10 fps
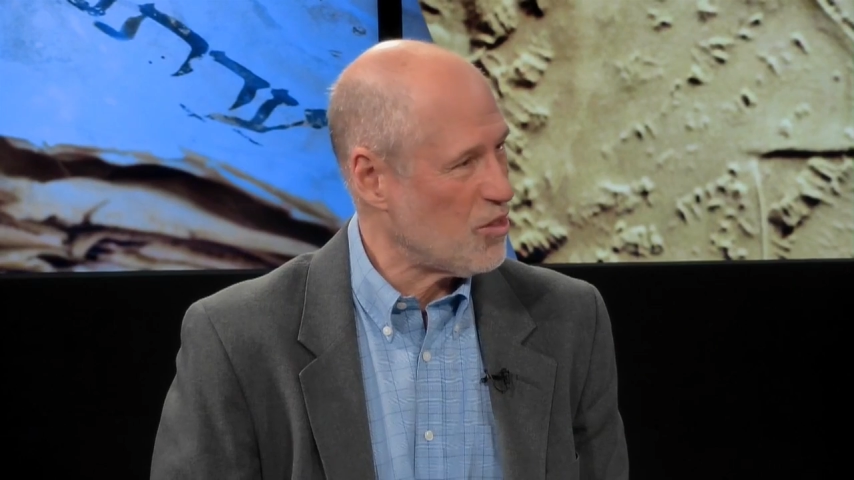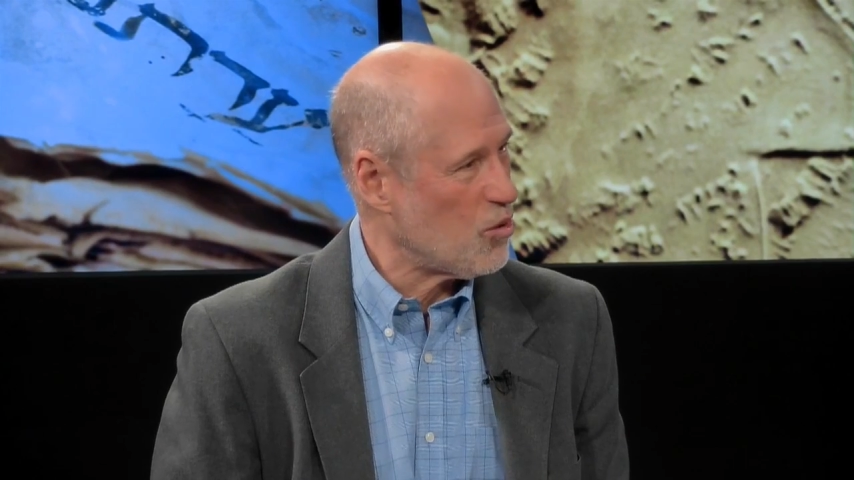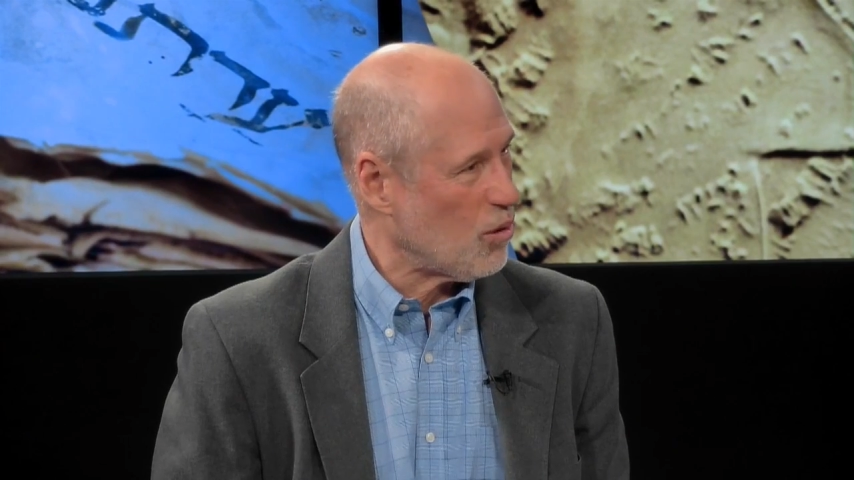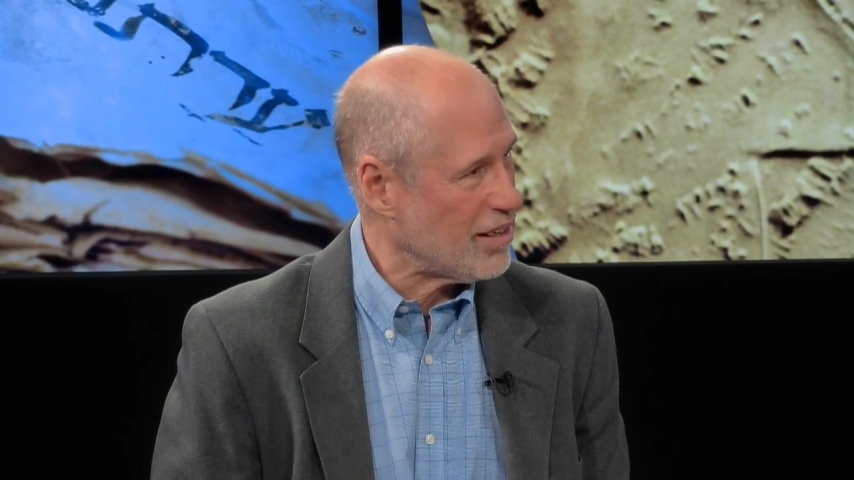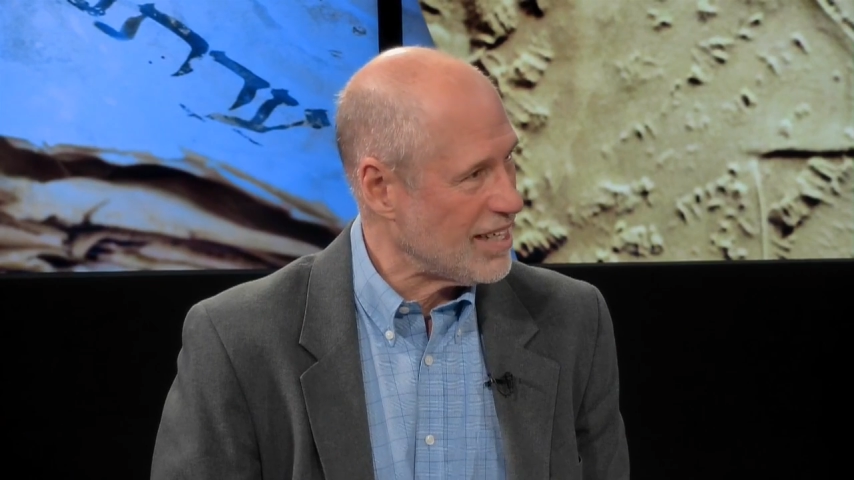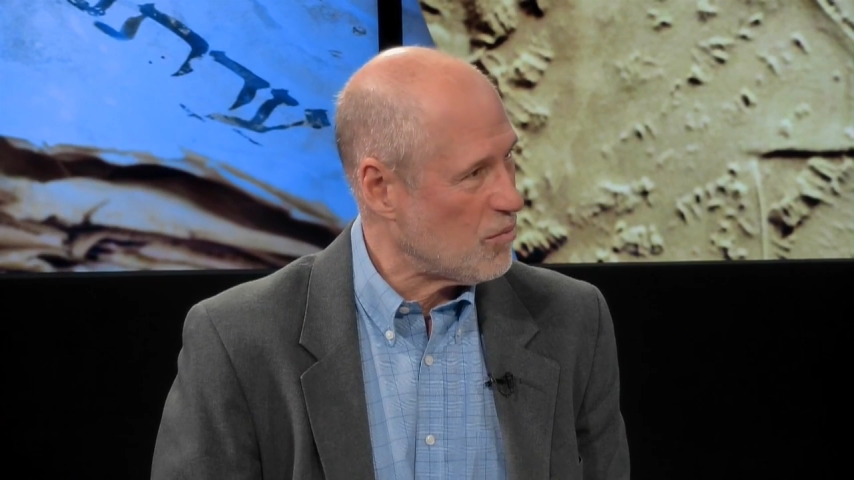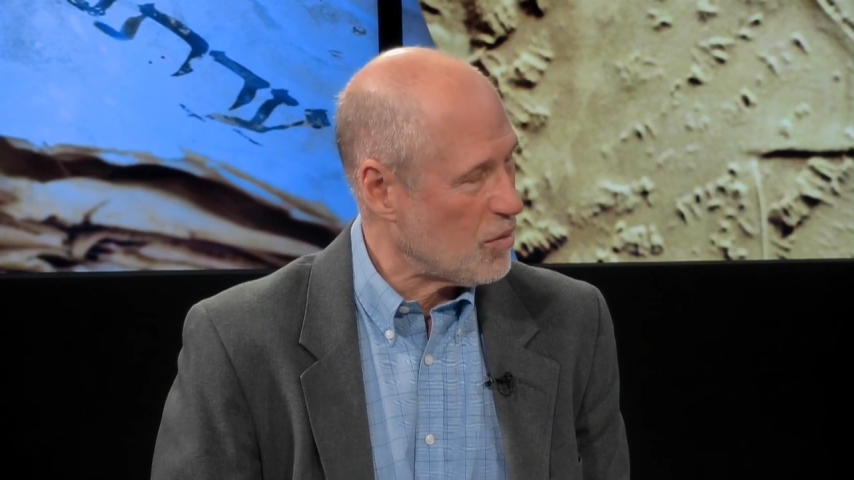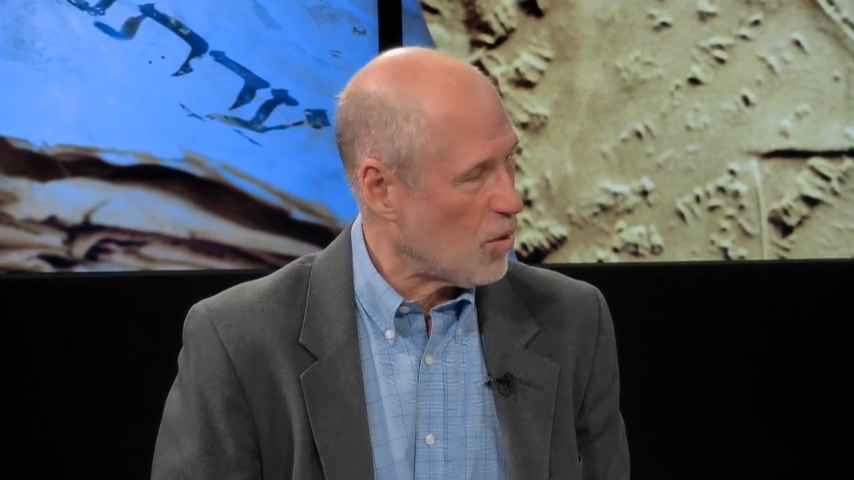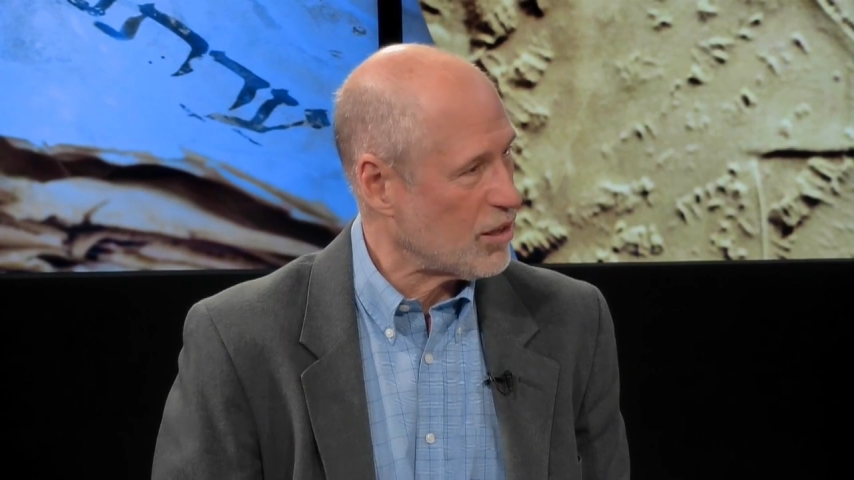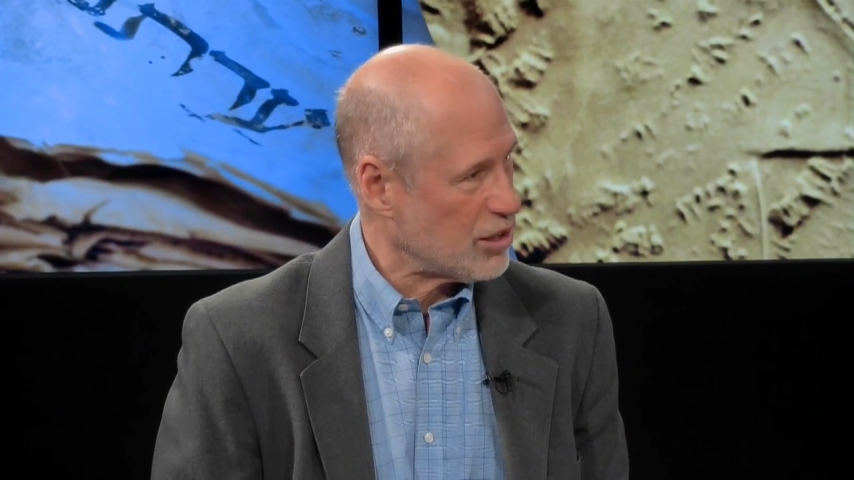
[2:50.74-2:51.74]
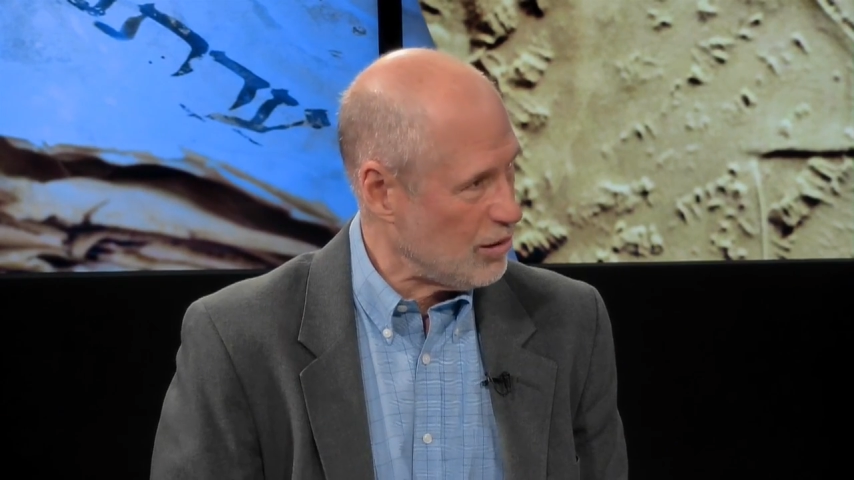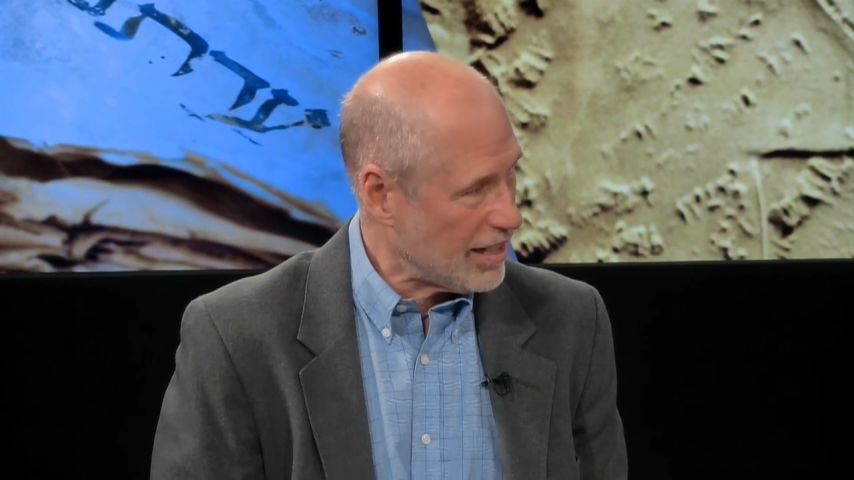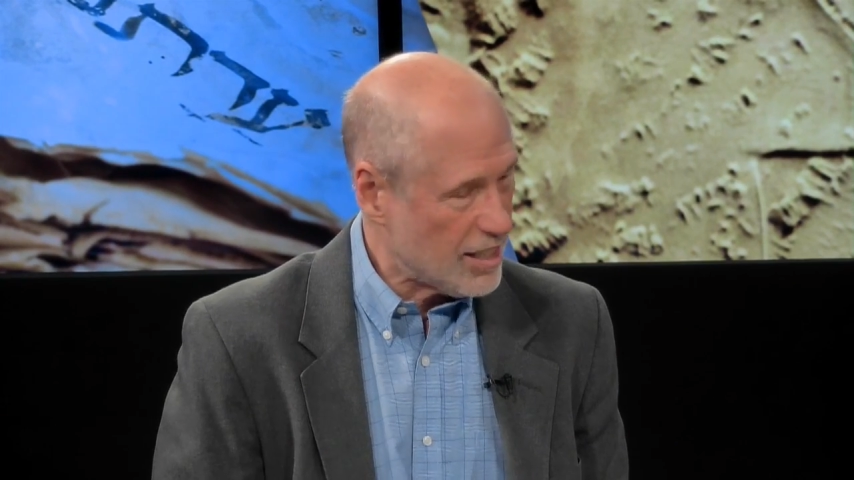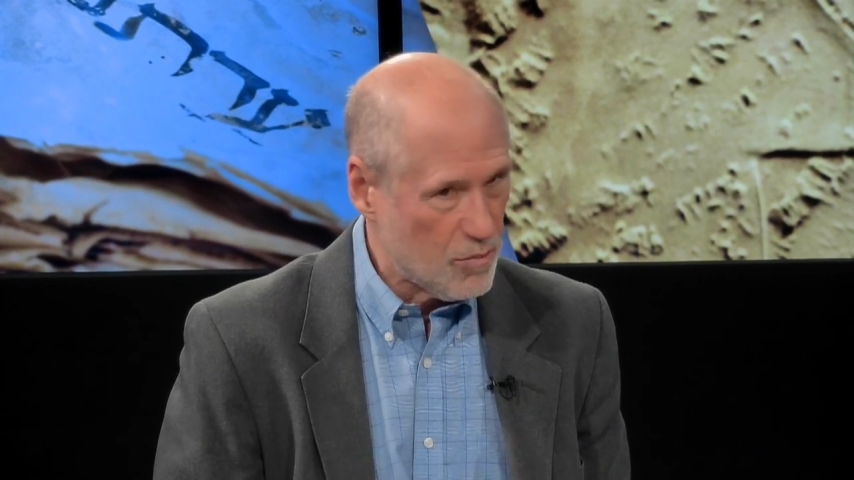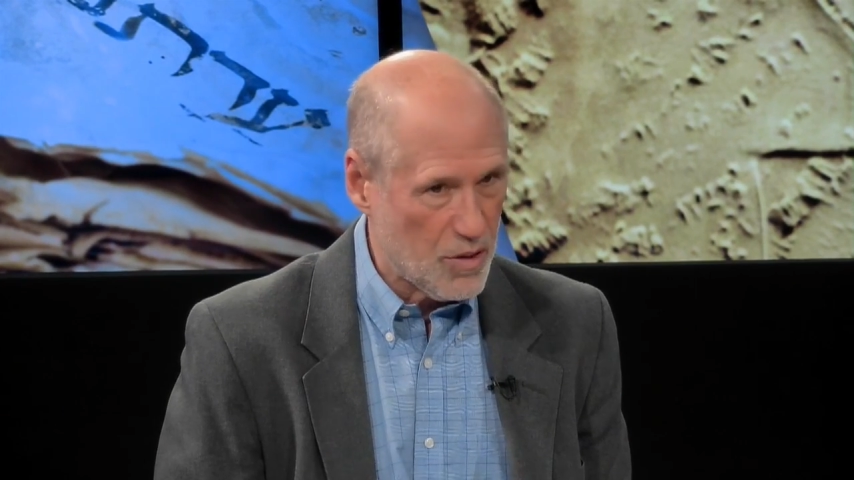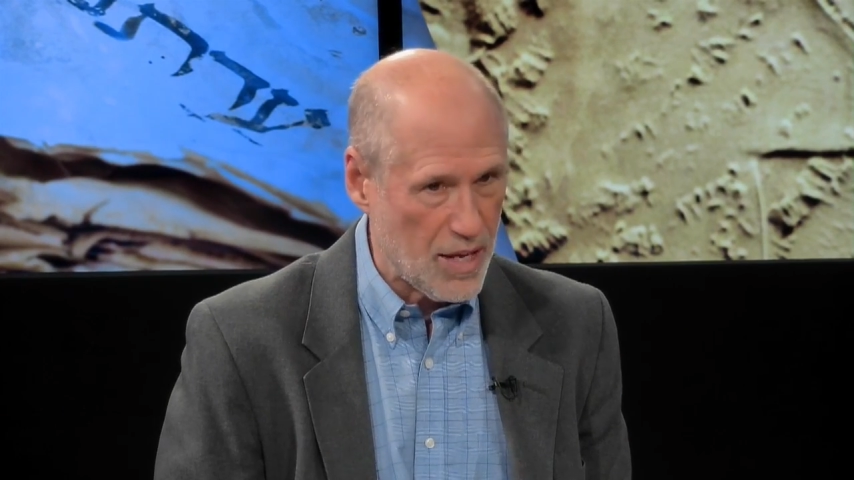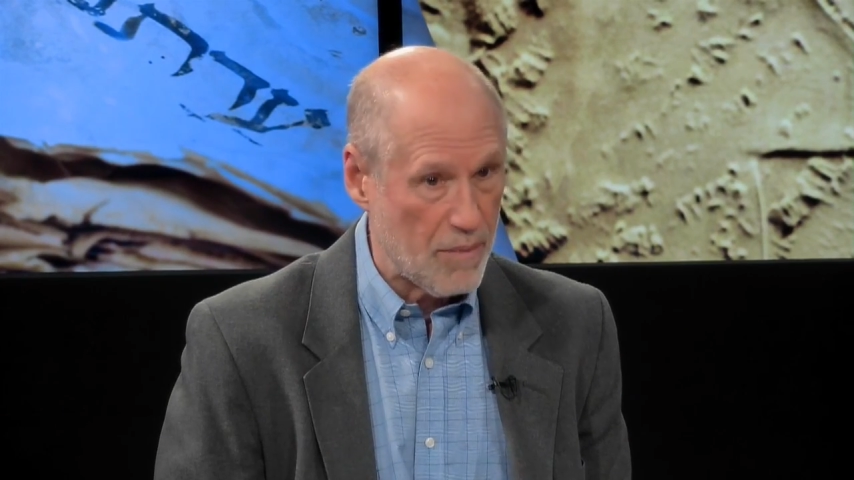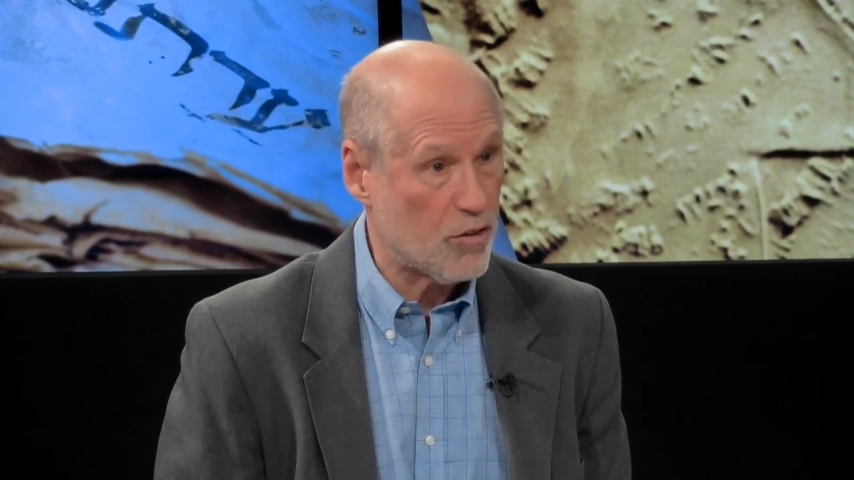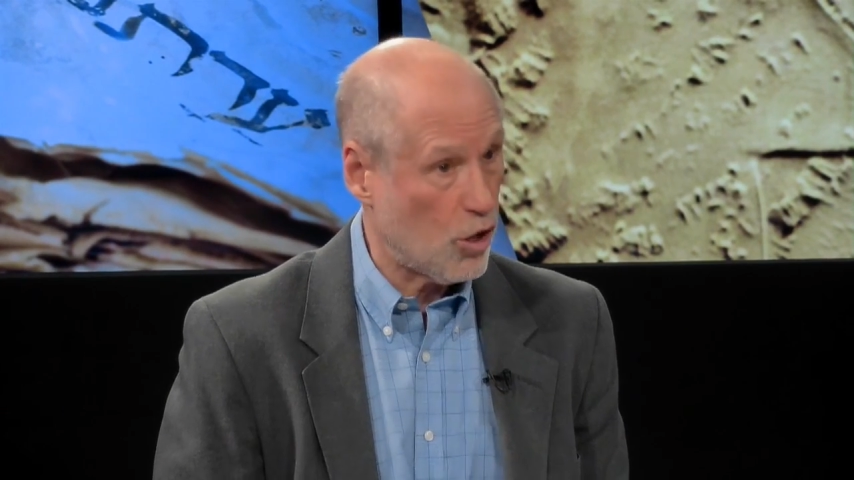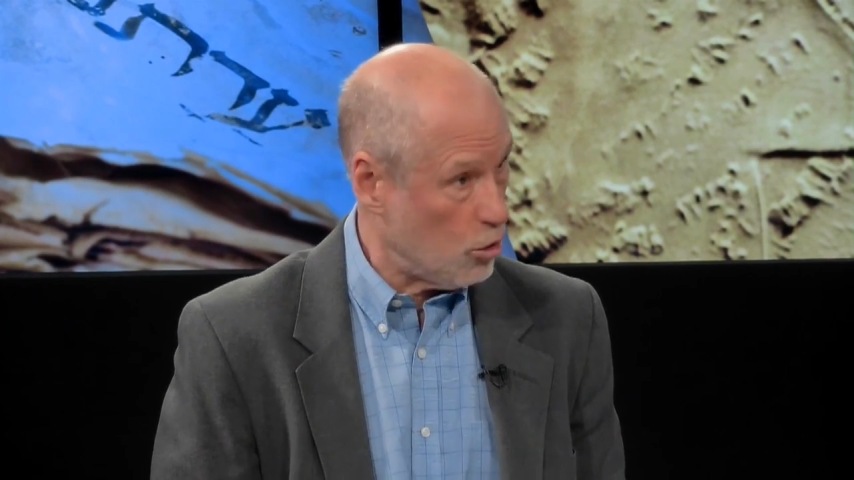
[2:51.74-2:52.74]
Authority, we work directly with
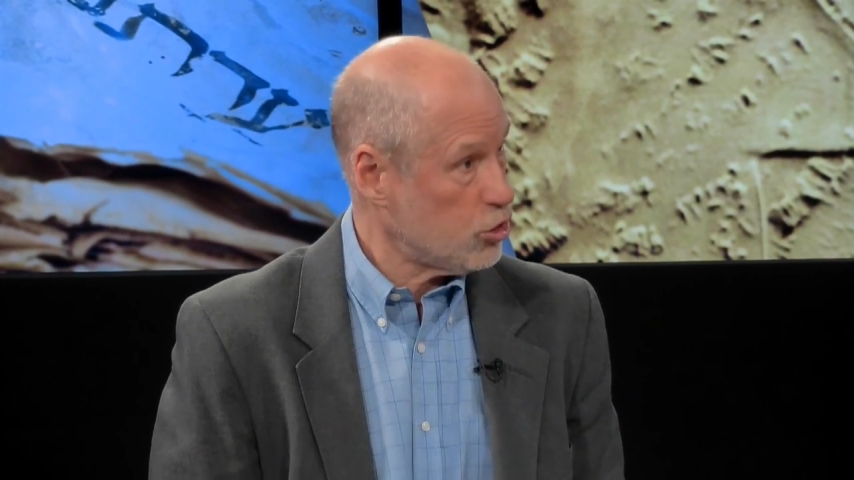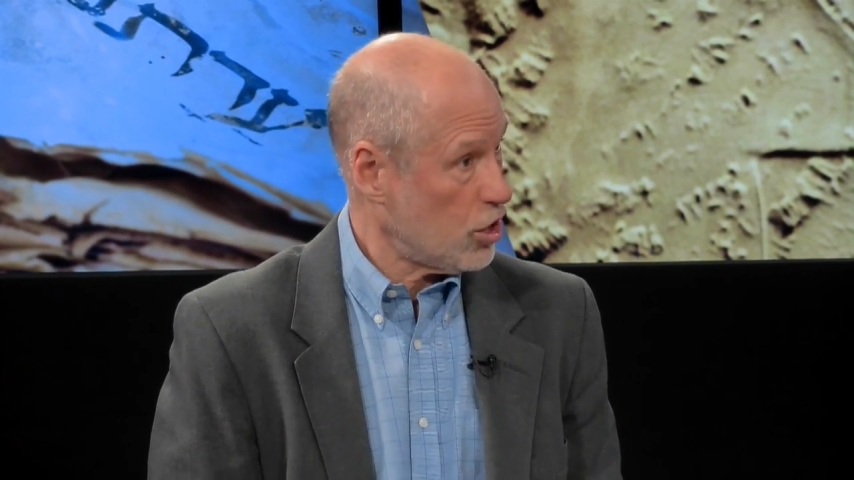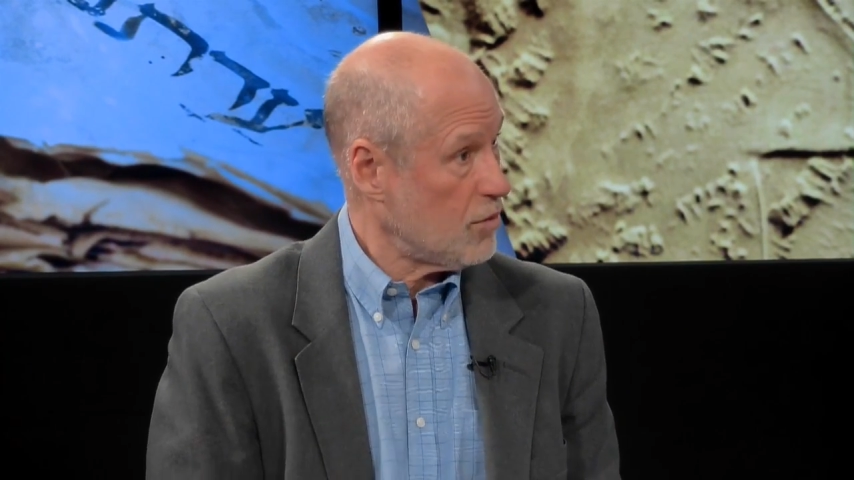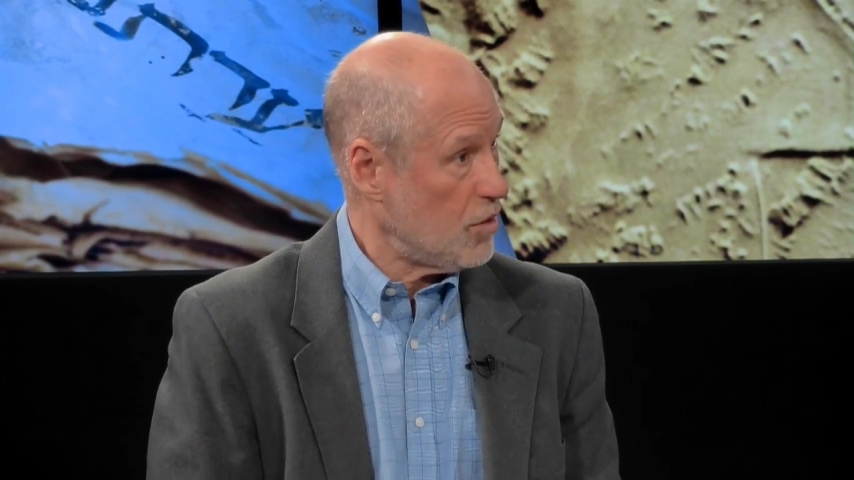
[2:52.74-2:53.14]
them, closely mm-hmm.